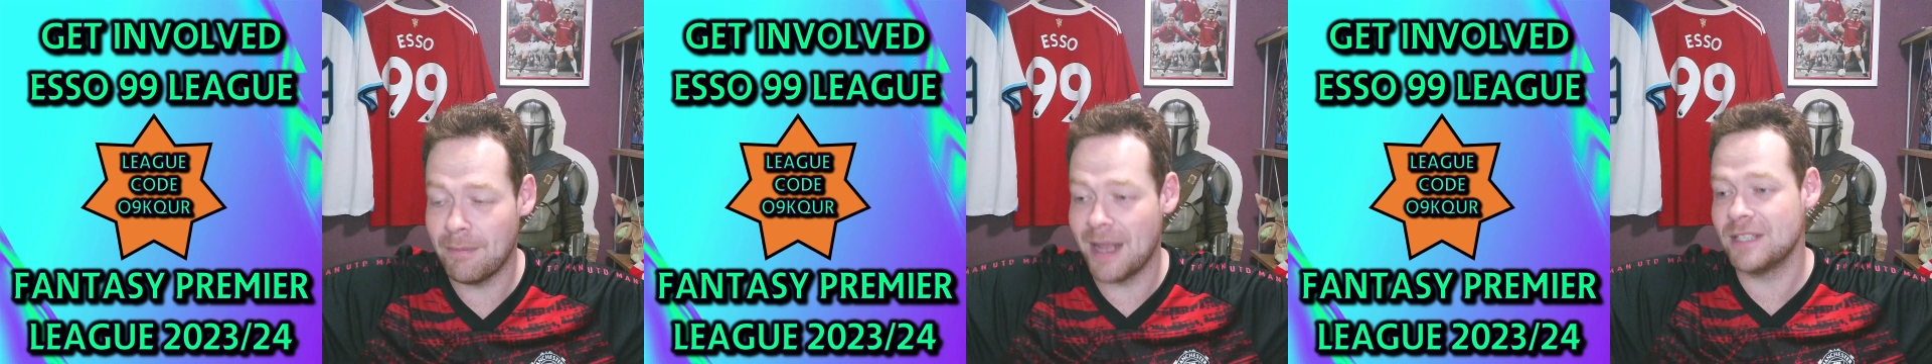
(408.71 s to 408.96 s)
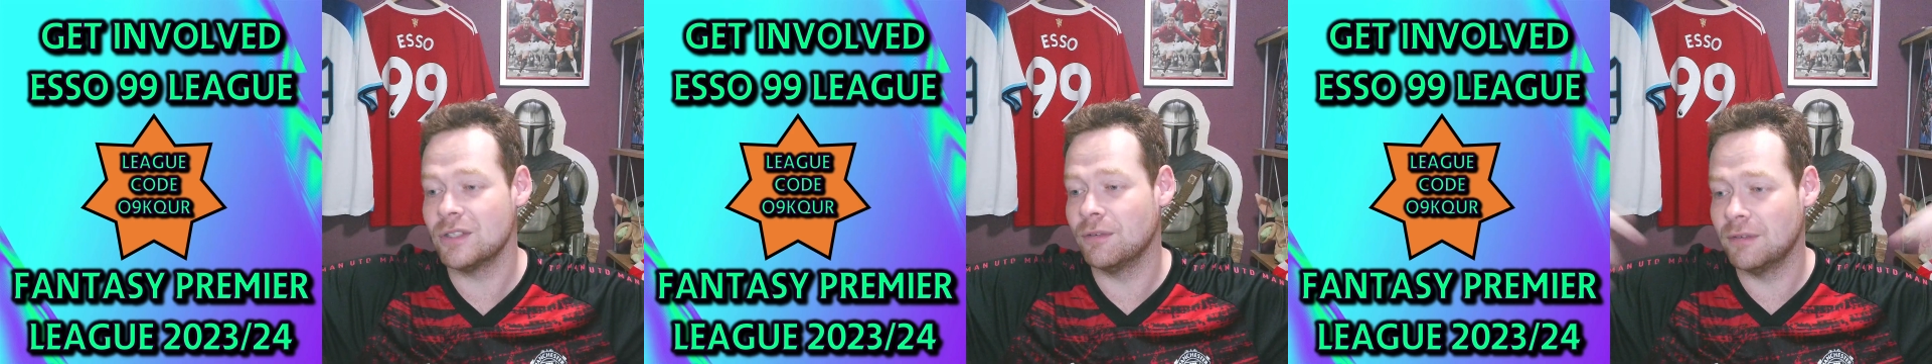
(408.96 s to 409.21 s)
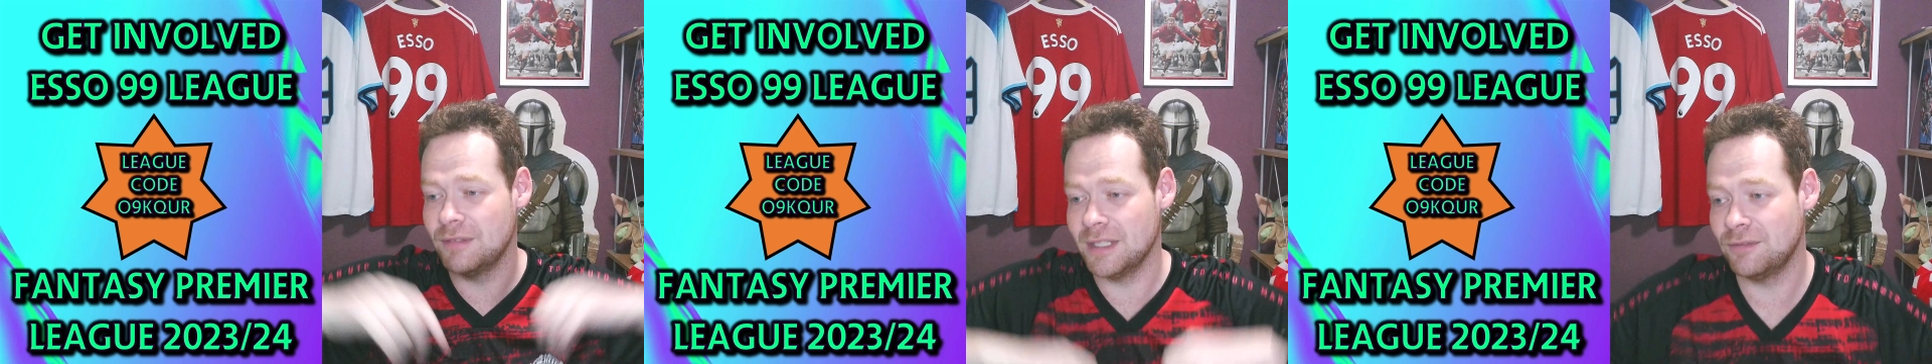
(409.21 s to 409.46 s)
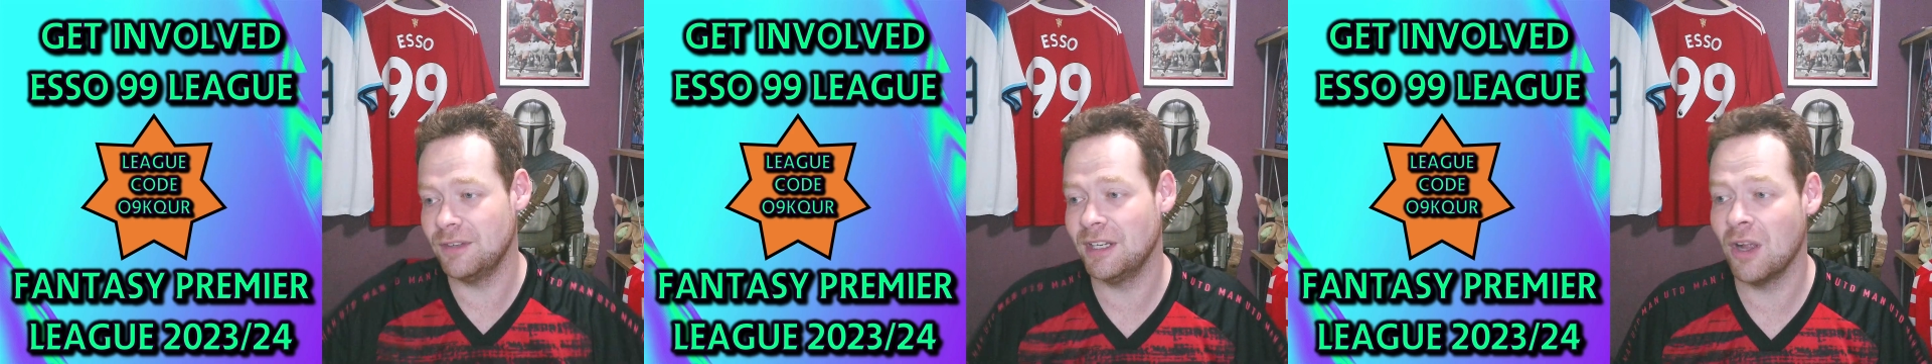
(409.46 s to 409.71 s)
based off of
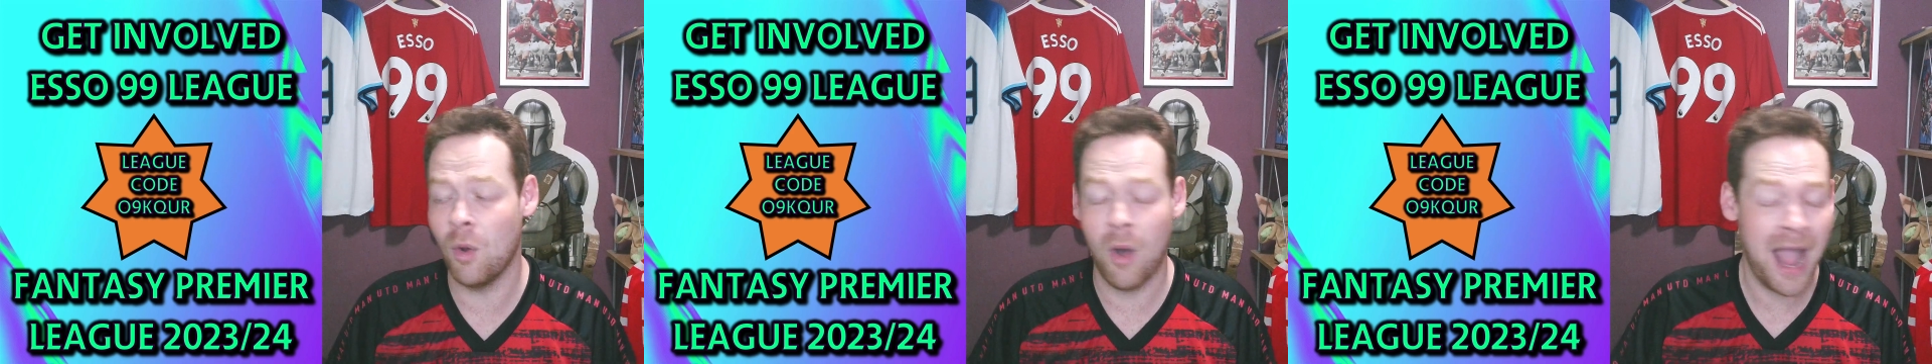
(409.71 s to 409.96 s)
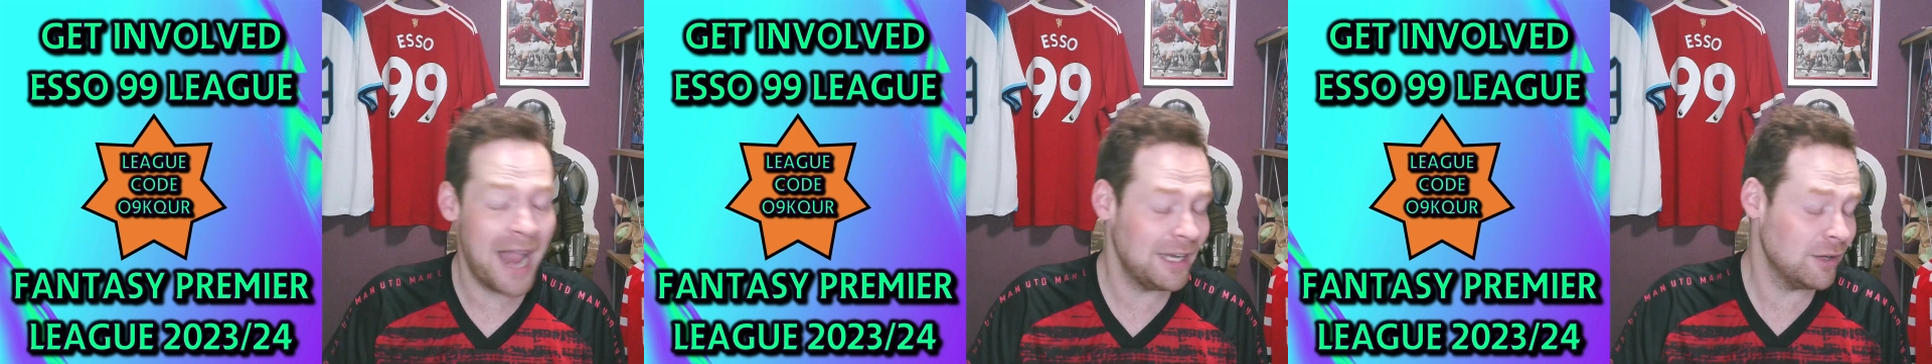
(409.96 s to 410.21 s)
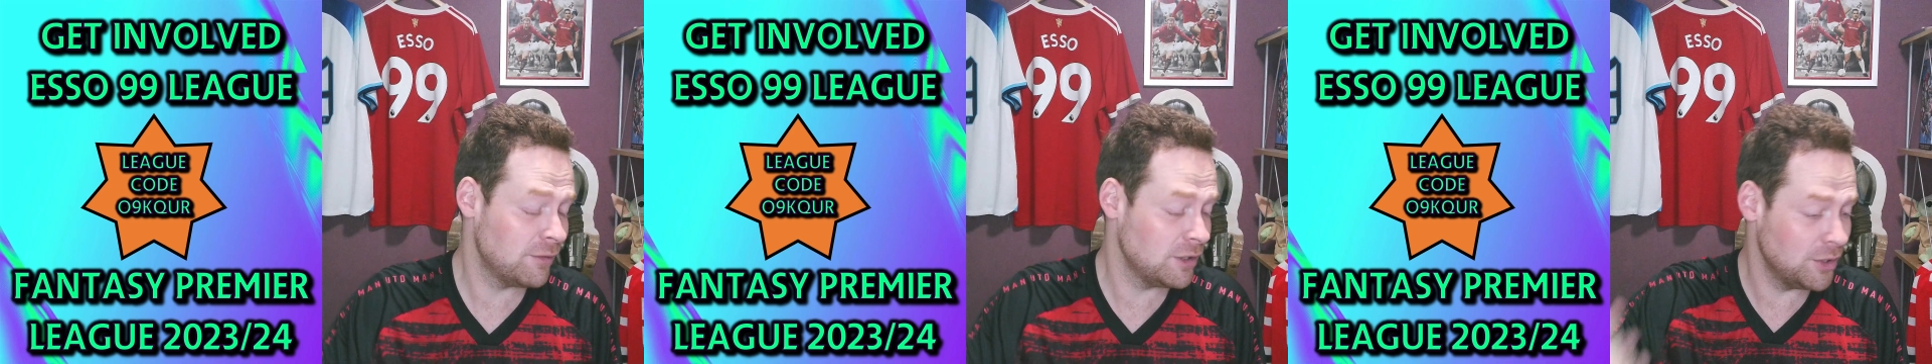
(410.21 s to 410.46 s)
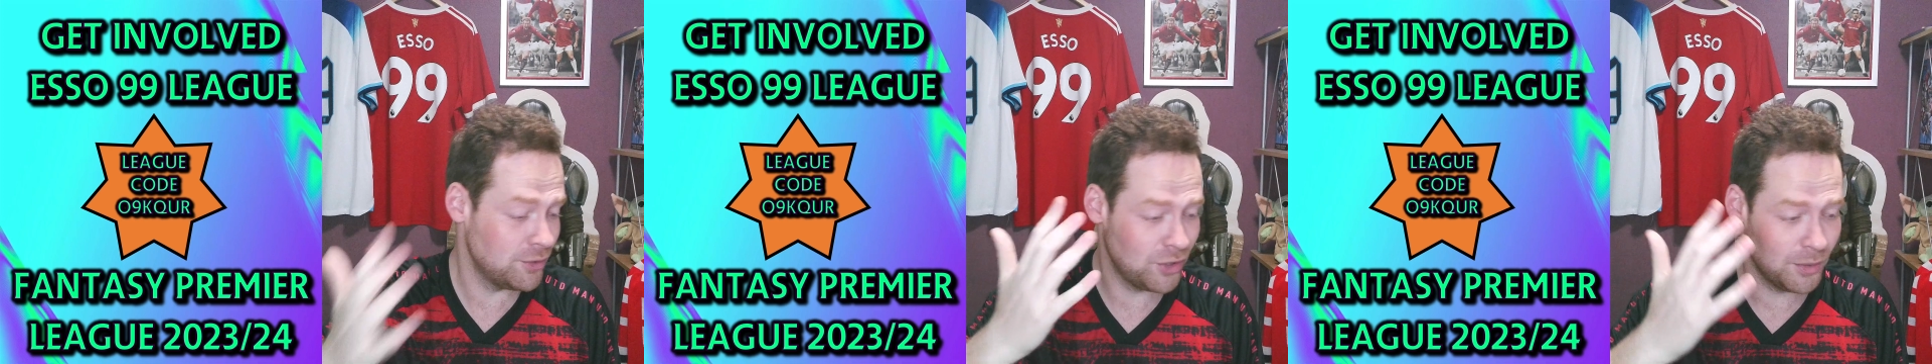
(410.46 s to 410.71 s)
this video or any of the
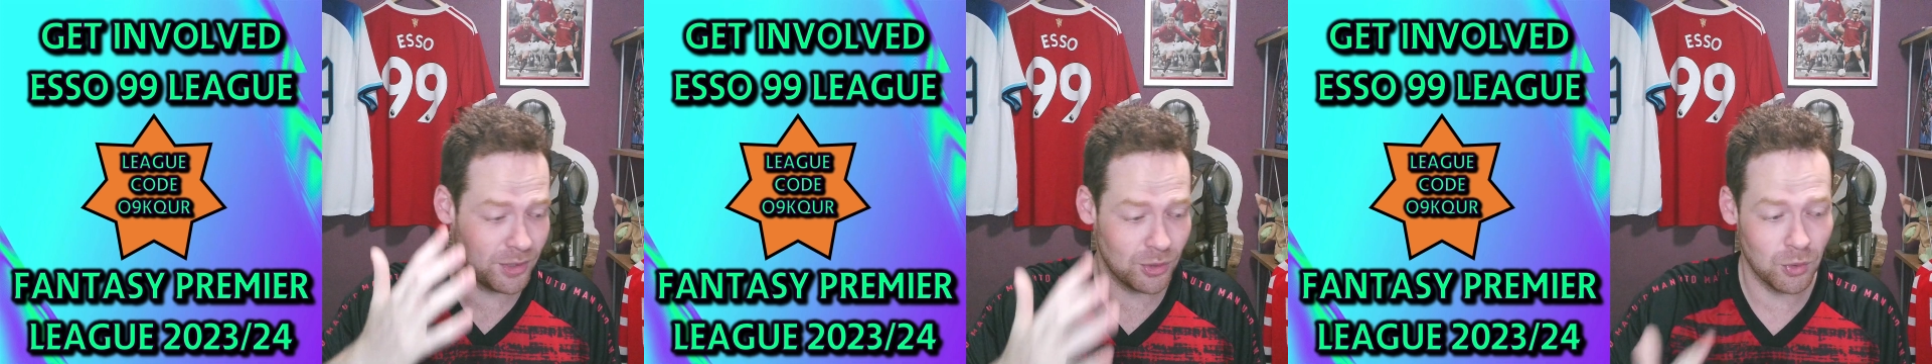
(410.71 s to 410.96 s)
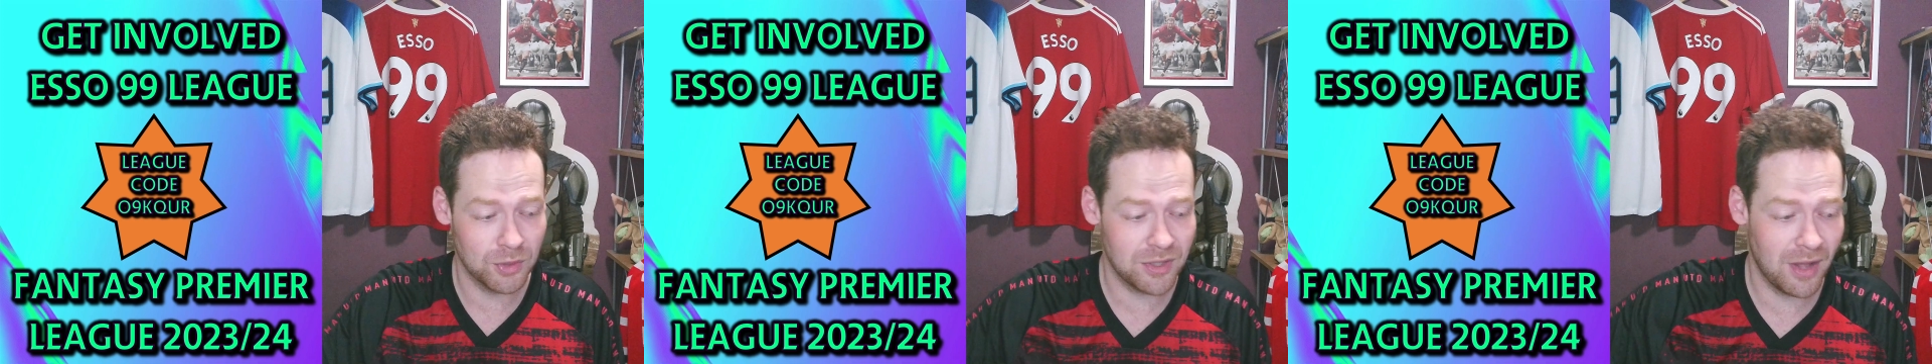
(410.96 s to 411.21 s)
YouTube shorts